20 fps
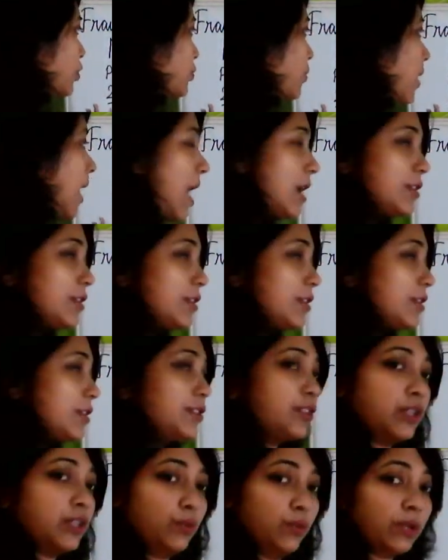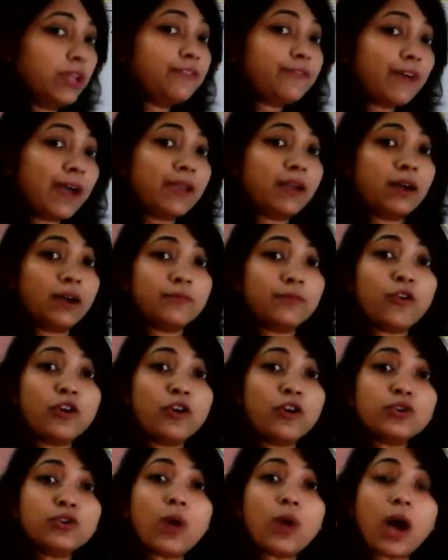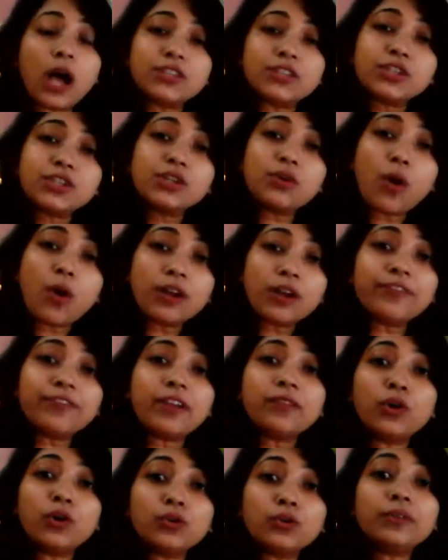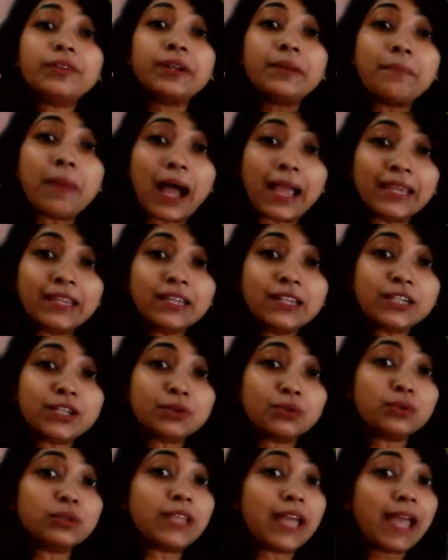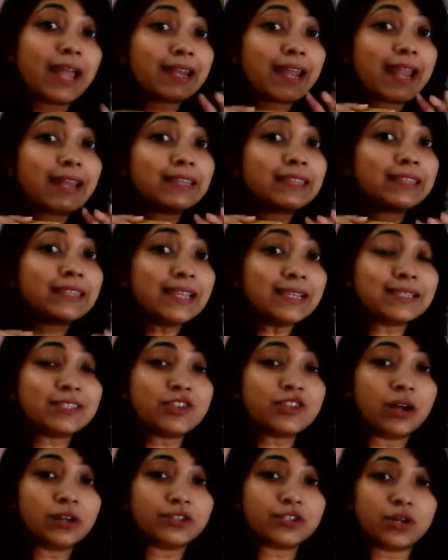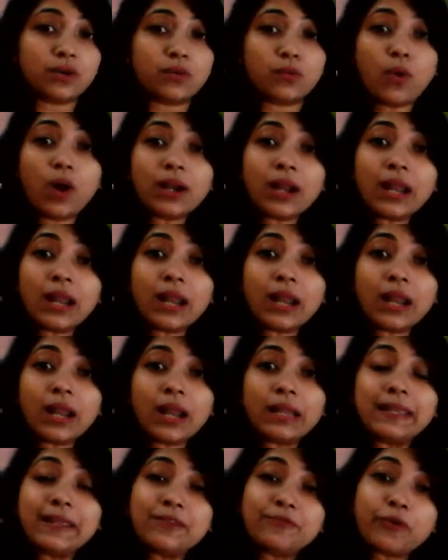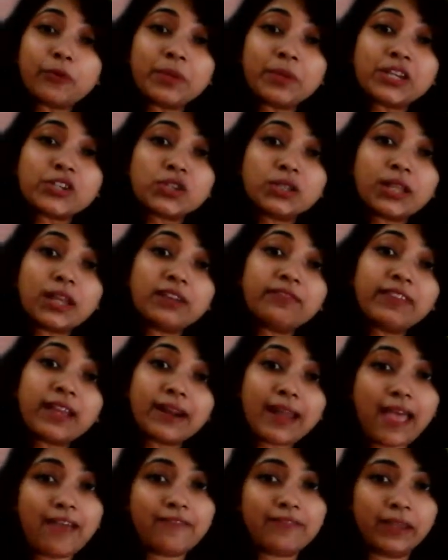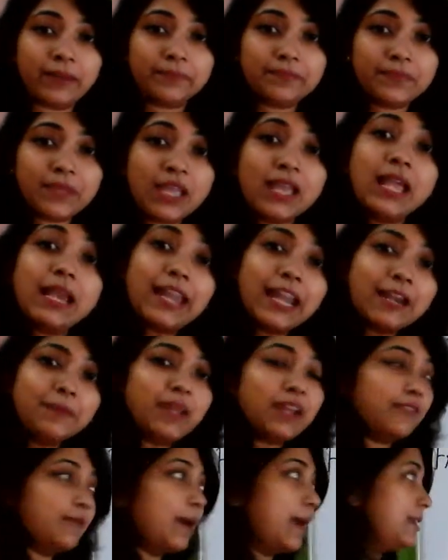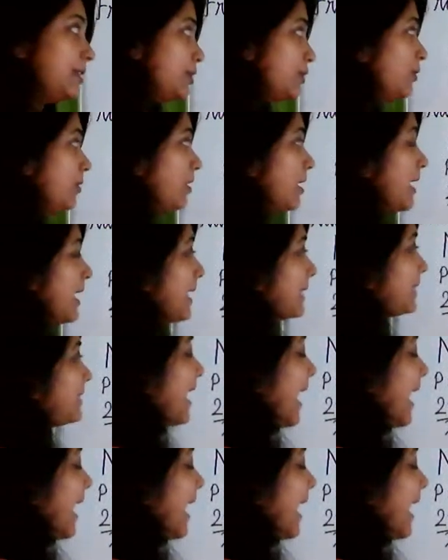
I want to ask you, or if I want to remind you that at this juncture, what are the information that we are having? Let me remind you